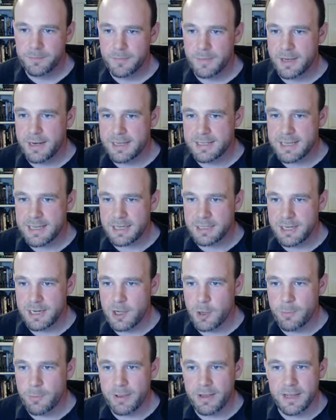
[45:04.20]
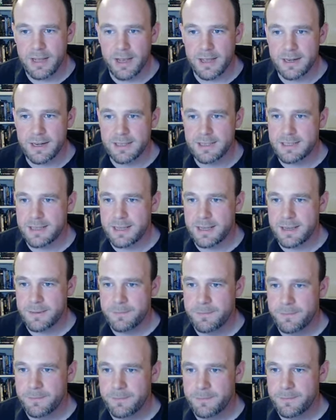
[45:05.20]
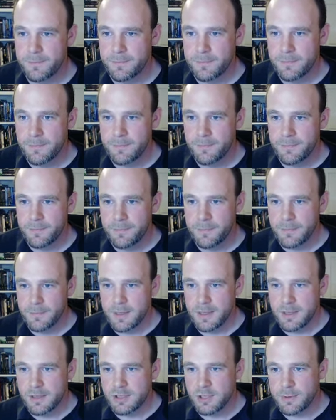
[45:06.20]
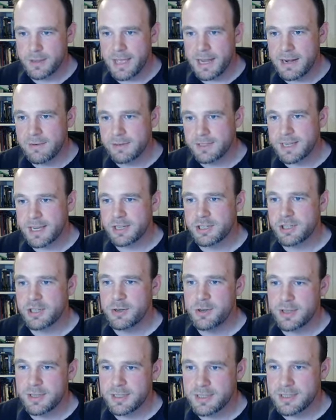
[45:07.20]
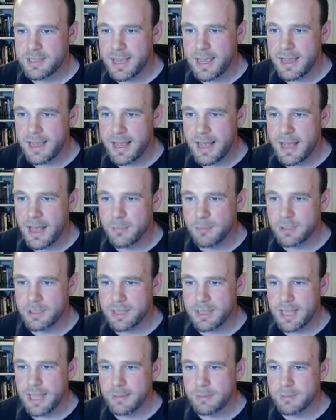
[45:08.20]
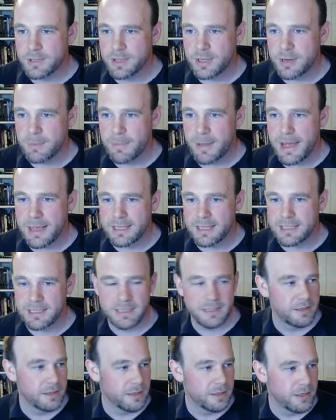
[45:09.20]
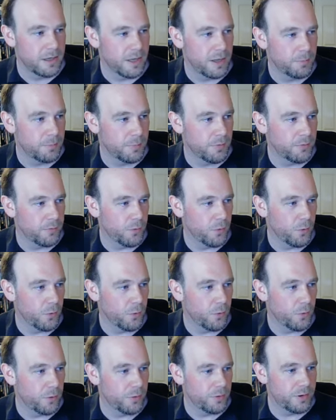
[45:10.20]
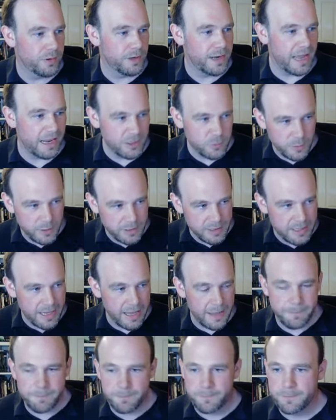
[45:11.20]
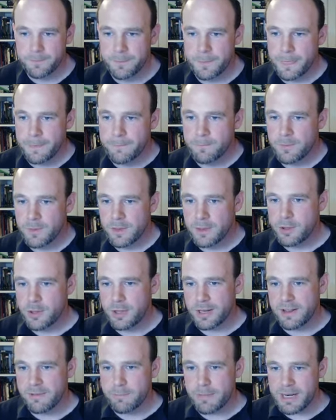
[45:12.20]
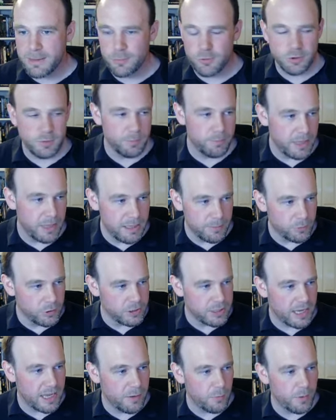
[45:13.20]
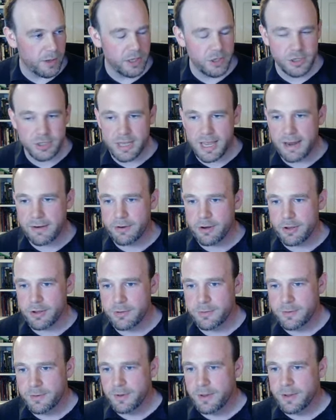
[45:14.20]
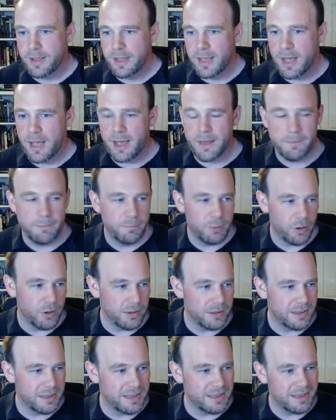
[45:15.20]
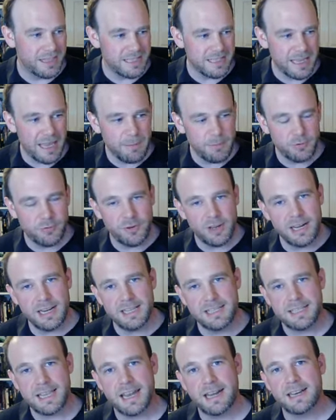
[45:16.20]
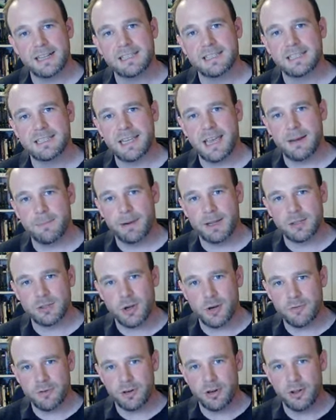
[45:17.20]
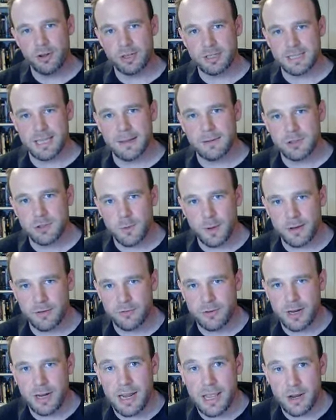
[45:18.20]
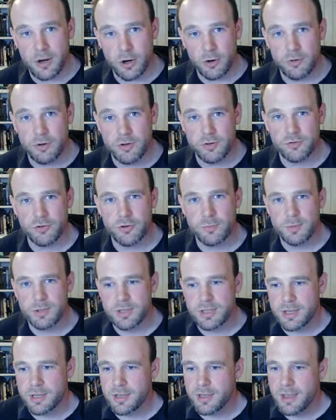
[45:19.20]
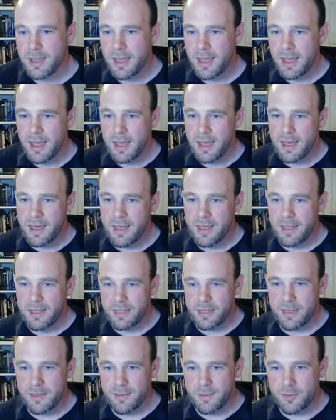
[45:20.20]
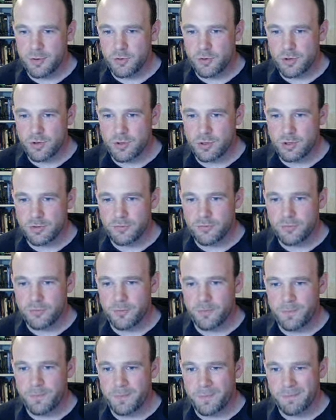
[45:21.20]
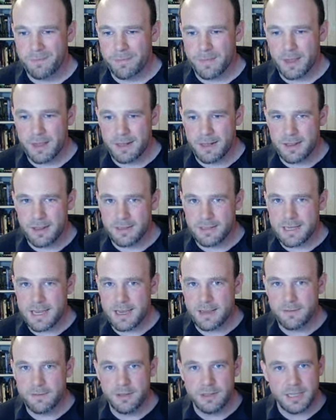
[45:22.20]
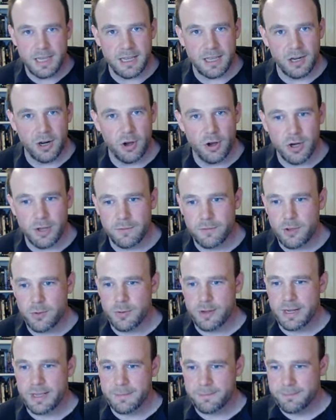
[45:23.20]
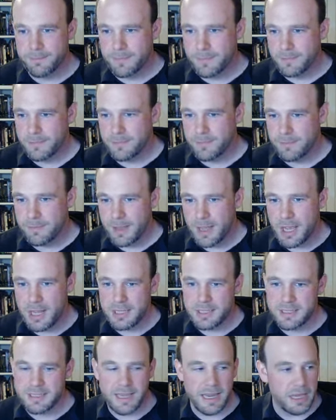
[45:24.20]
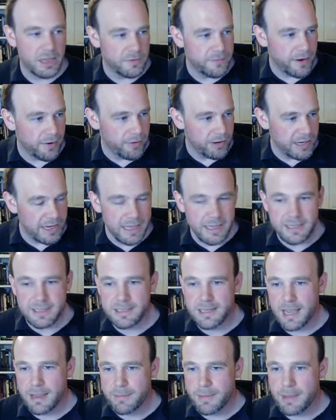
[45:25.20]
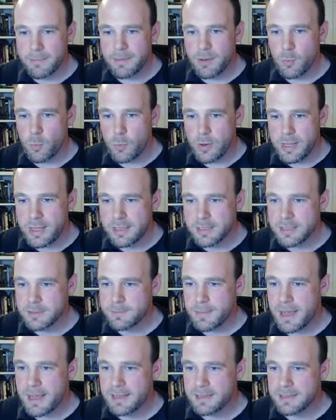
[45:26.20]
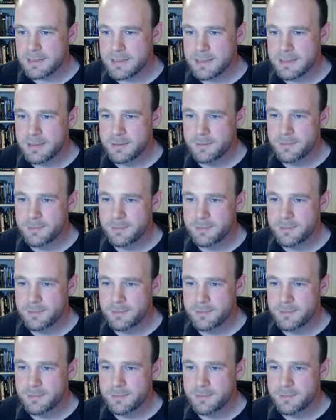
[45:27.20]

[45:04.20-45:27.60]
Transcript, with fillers: And there's actually a little bit of guidance here. So at the end of a session, you can say how much time is going to pass before next week's game. You could have minimal, minimal time where you just carry on, um, but this game is really intended to take place over a longer time, so I'd really encourage groups to sort of take a take a longer view on it and say at the very least, like maybe weeks has passed.